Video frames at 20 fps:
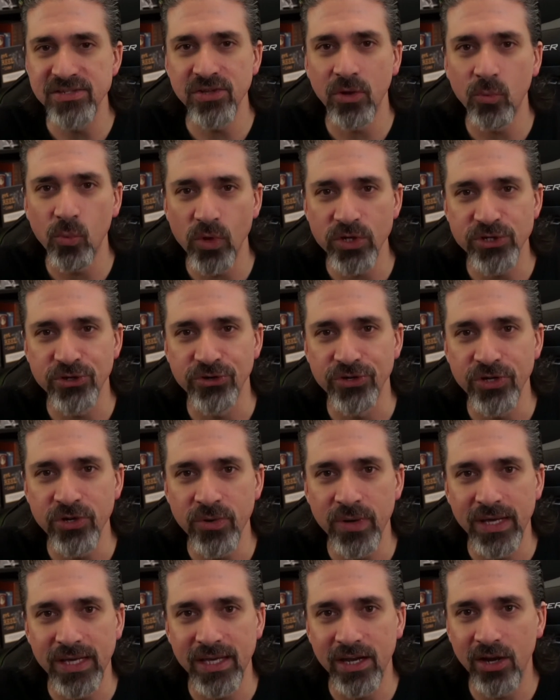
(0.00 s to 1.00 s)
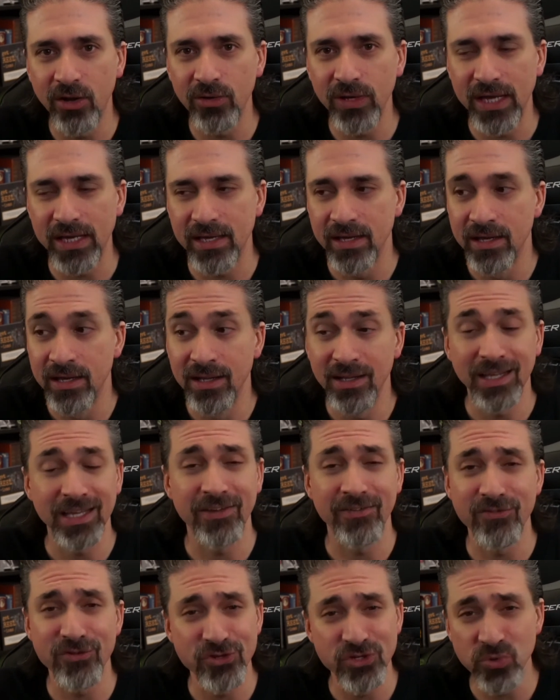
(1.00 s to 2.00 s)
on what you're doing. You know, like
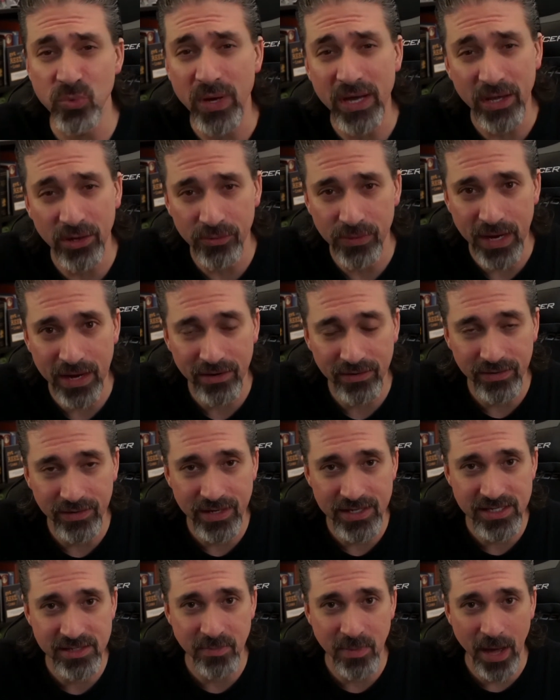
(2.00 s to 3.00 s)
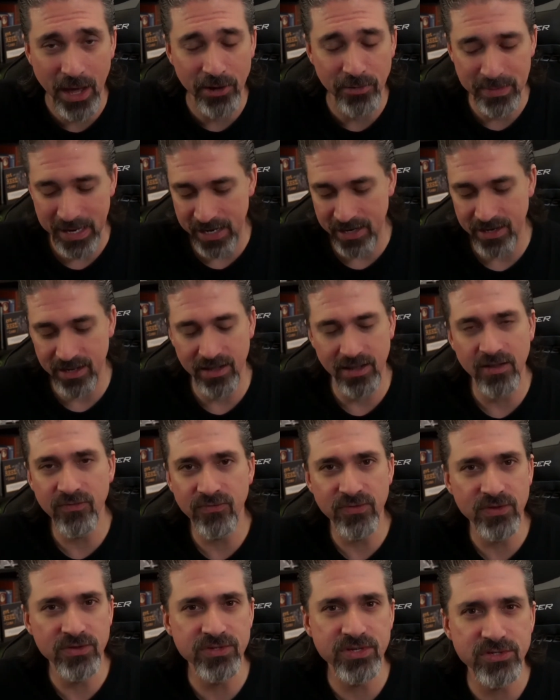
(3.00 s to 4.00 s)
if you're swinging around as Spider-Man, it
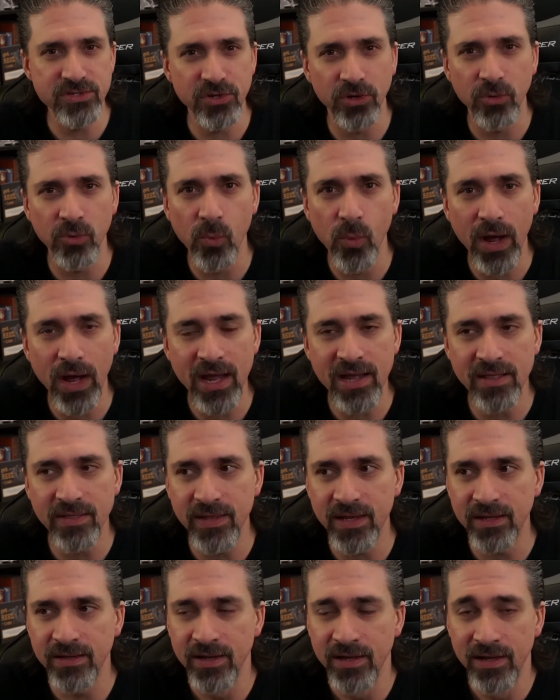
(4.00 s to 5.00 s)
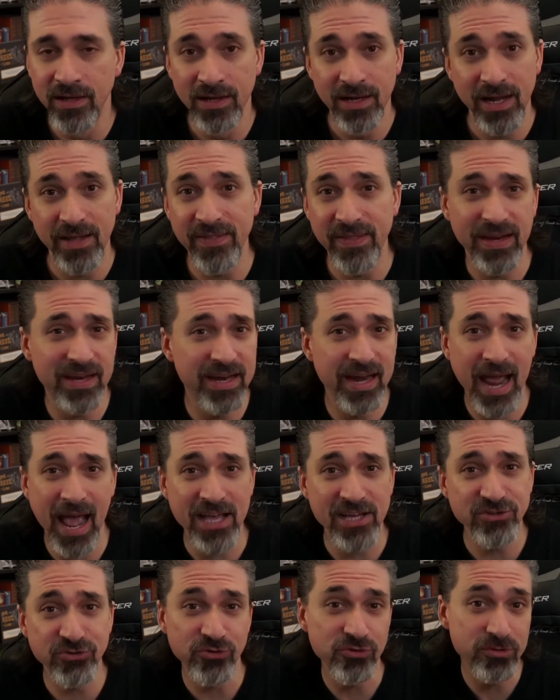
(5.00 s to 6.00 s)
feels a certain way. And then in
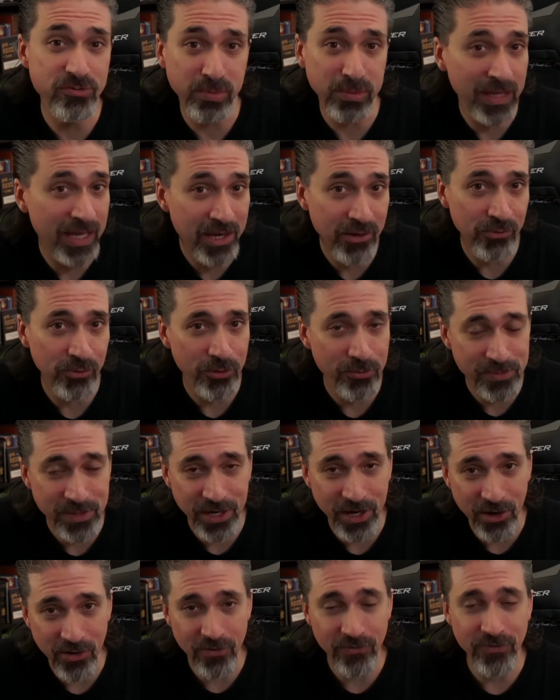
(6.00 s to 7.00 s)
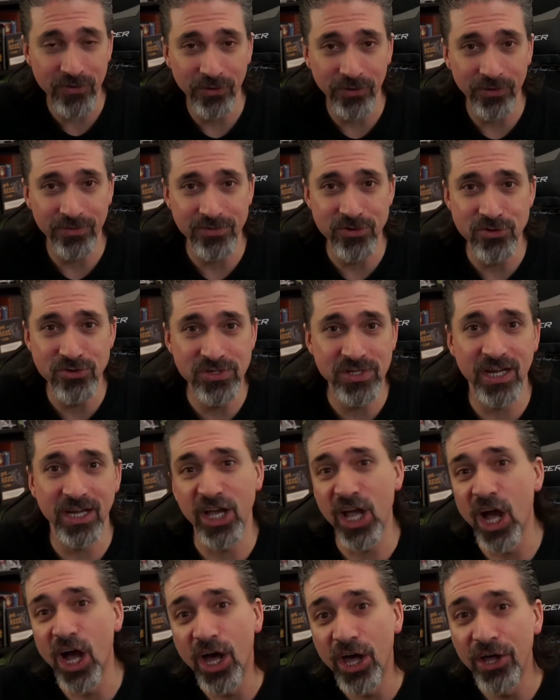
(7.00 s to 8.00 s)
Astro's Playroom, you know, if you're using a
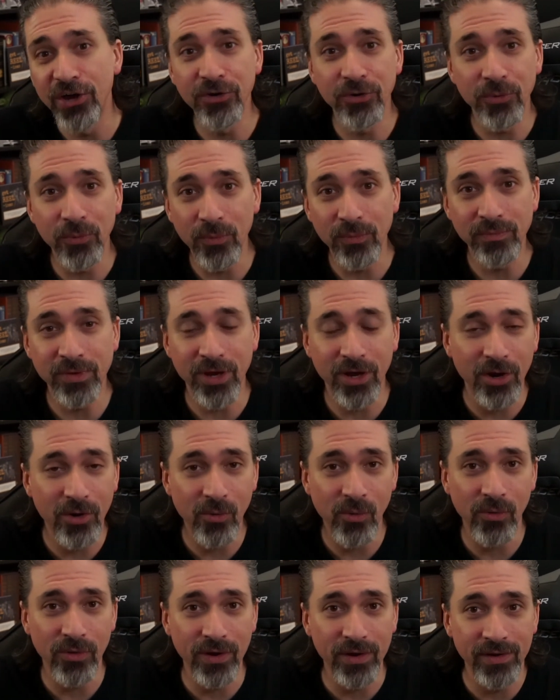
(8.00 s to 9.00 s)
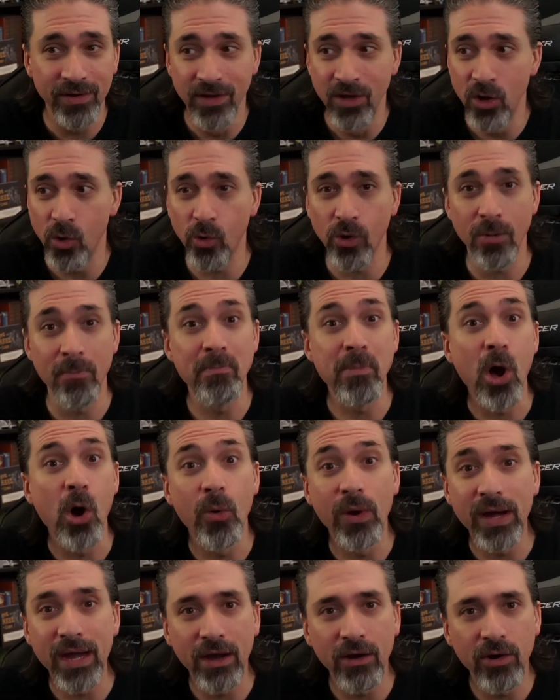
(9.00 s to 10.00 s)
gun or, you know, or a bow
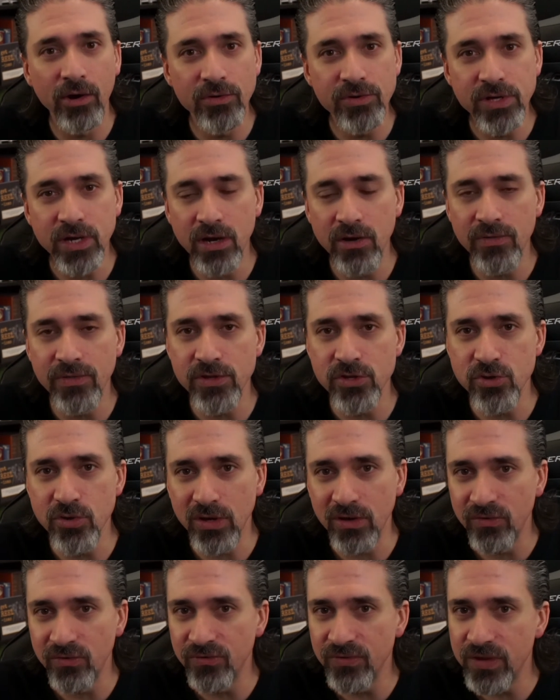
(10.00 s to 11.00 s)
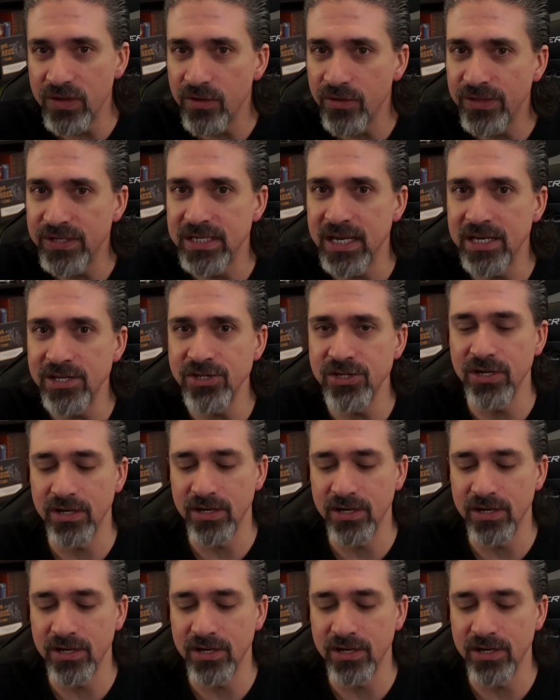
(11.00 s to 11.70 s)
and arrow, you know, that you can feel the tension.